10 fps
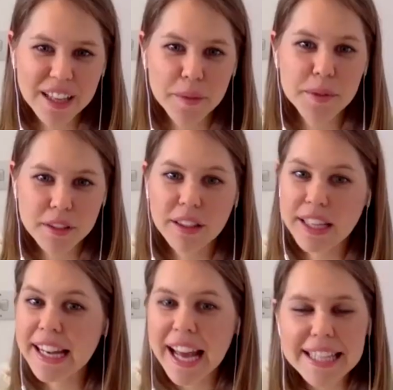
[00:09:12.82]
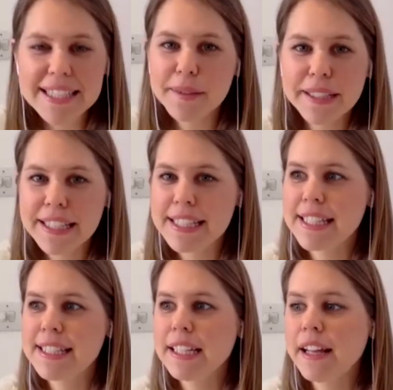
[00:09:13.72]
Absolutely, it has to be a
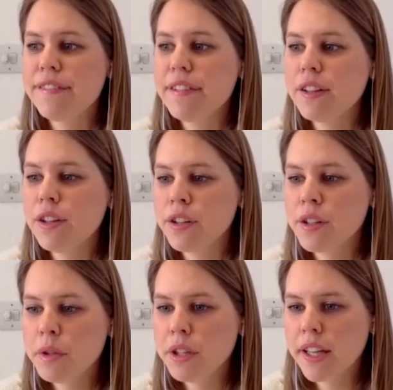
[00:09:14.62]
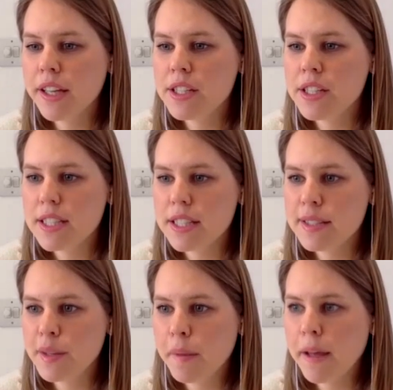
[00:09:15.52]
consistent effort. You know, communications
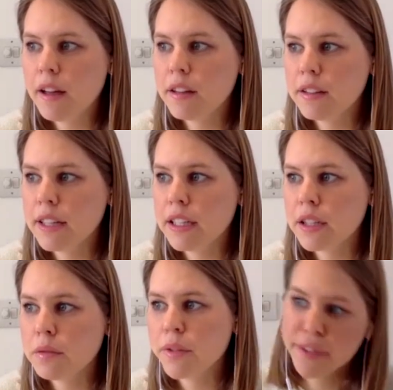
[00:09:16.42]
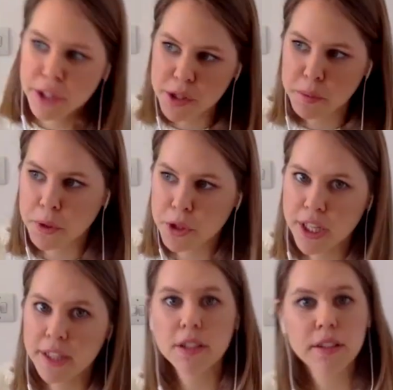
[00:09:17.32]
isn't about um, we finished a
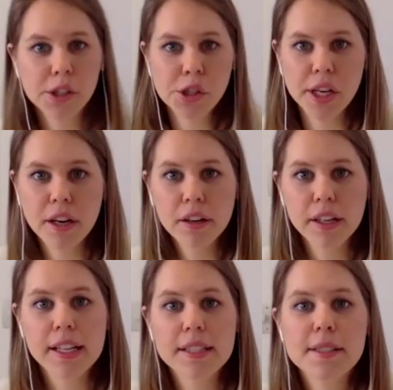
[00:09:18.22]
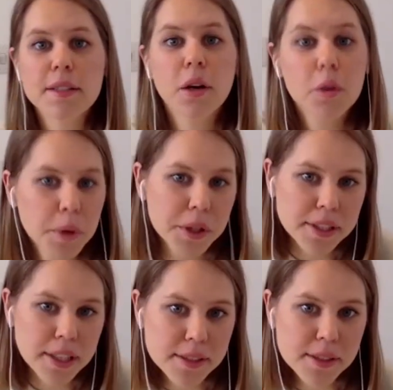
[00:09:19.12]
project, so let's share it. It's the whole
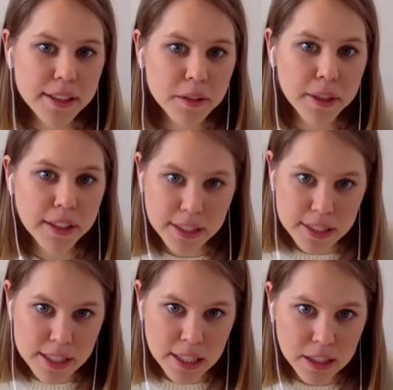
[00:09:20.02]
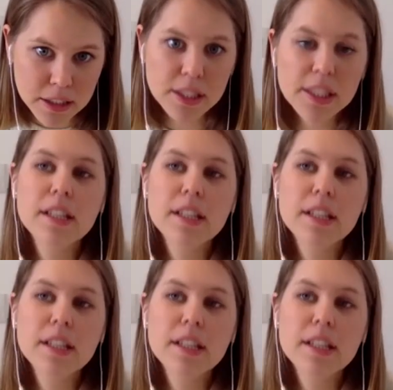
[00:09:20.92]
process that went into that,